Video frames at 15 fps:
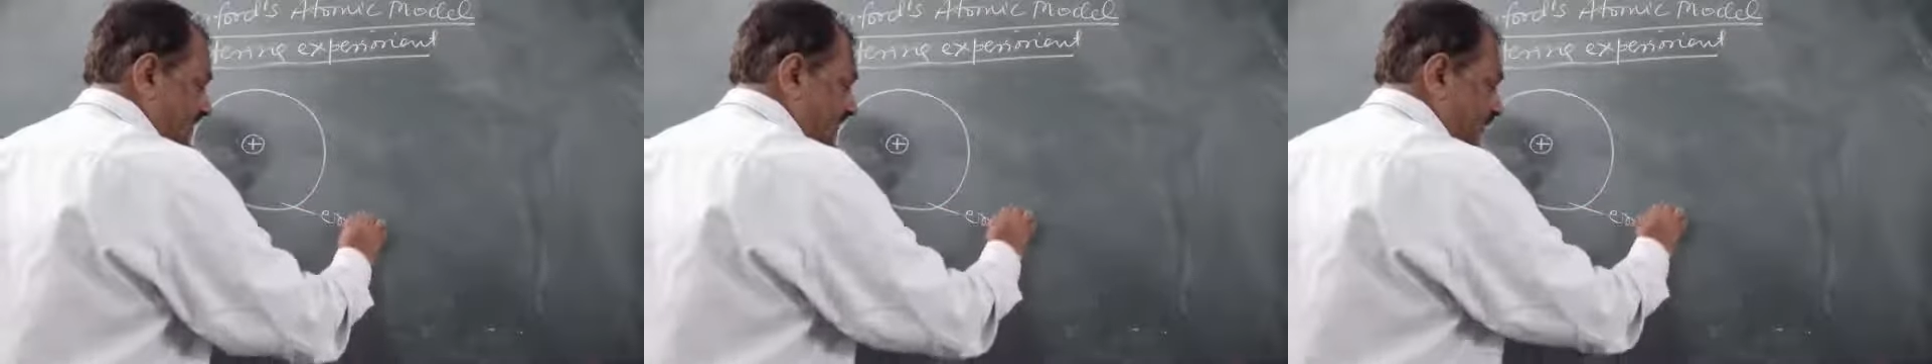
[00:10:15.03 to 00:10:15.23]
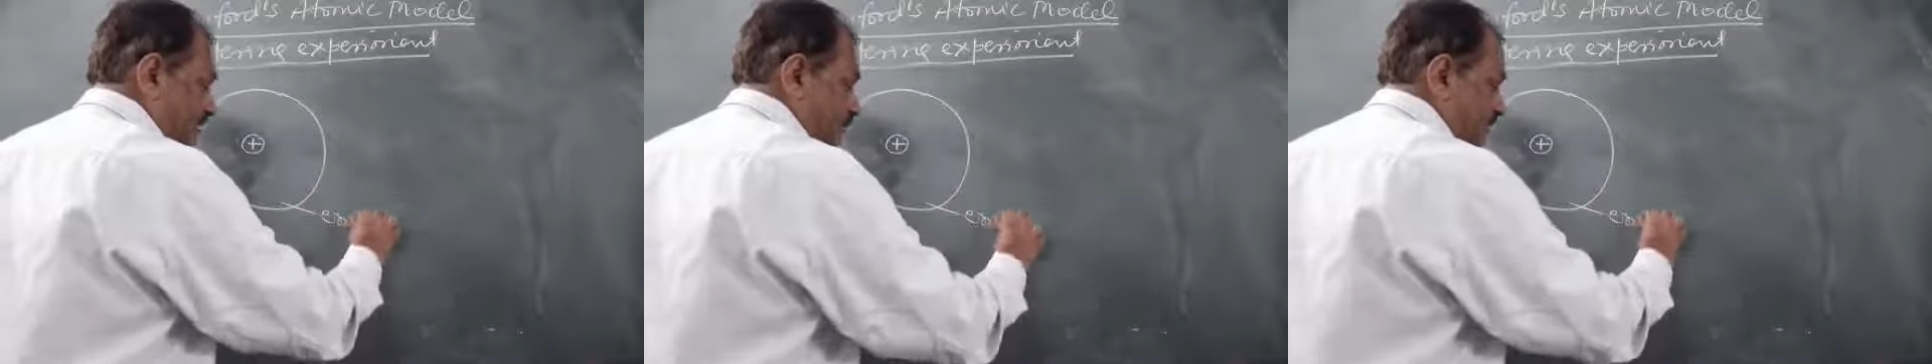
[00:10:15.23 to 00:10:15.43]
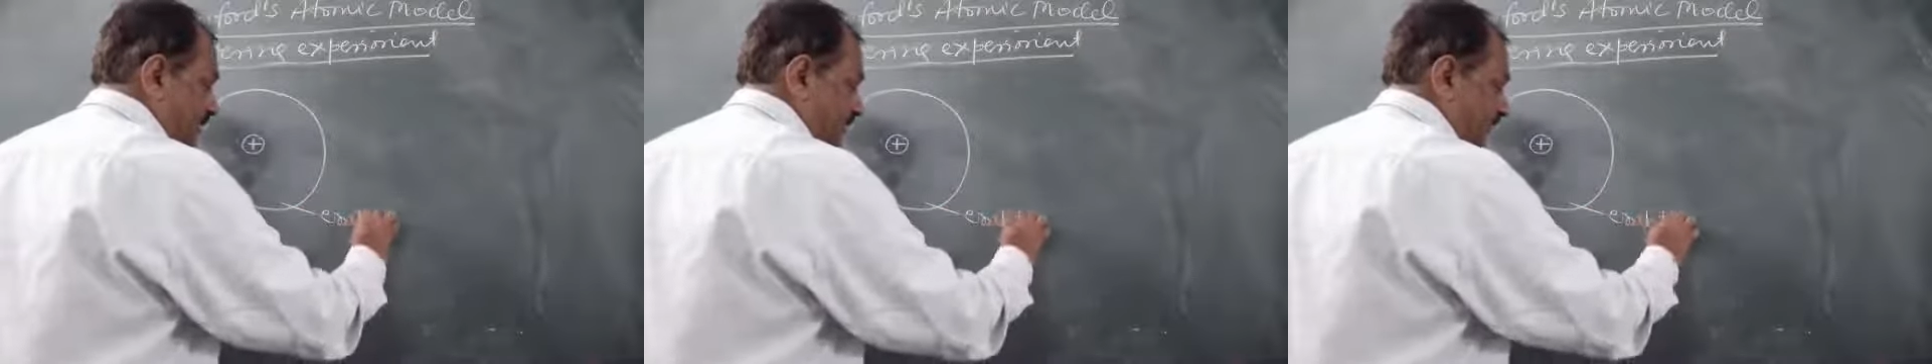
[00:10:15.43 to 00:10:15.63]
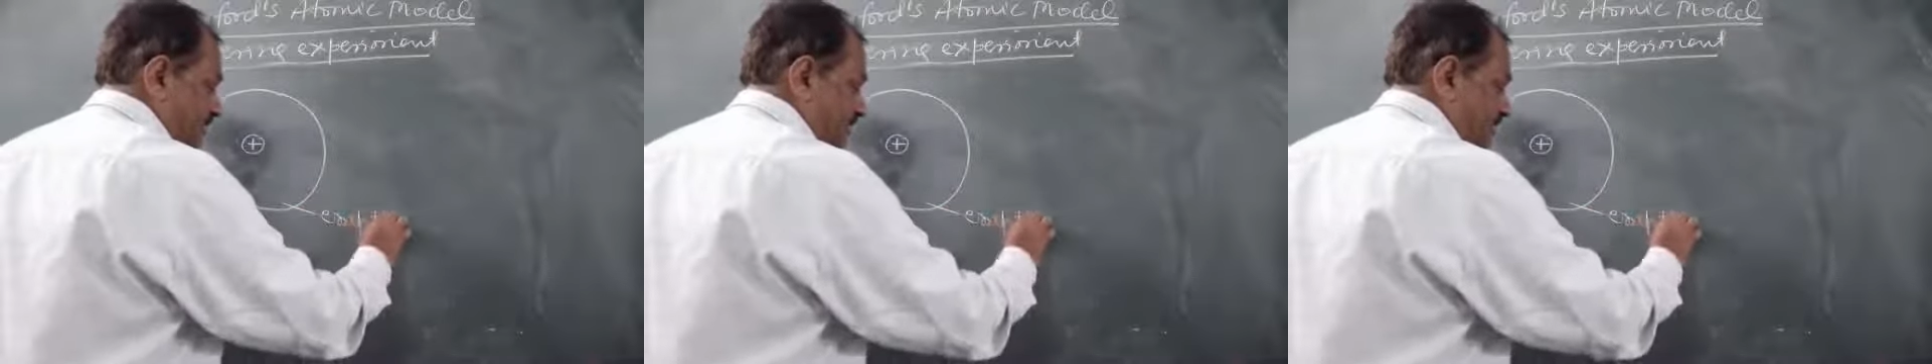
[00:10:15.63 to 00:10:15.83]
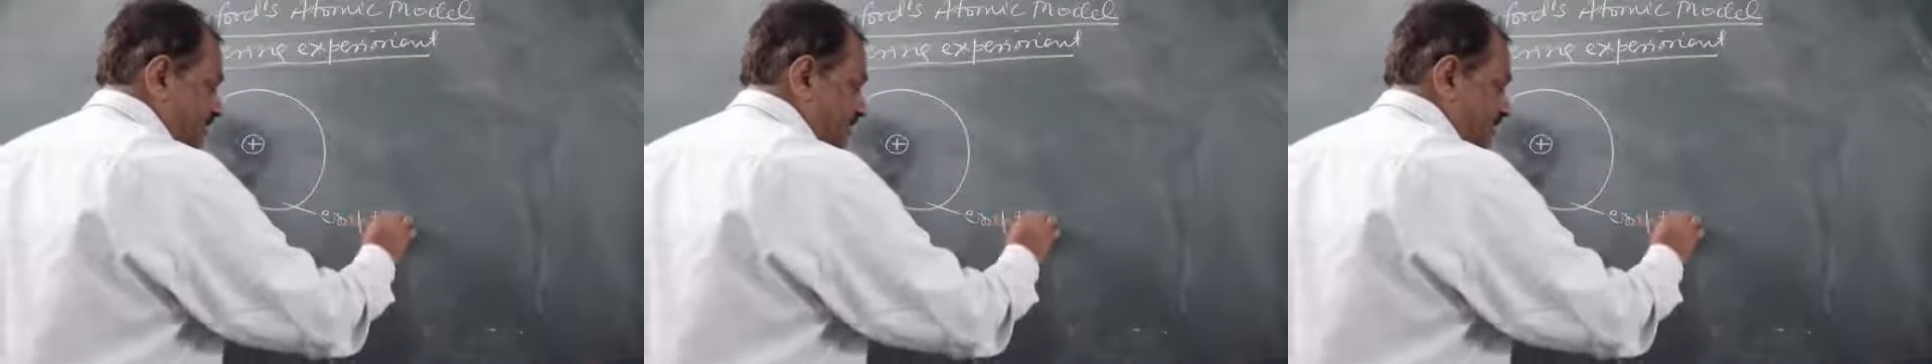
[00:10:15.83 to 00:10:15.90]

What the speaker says: space.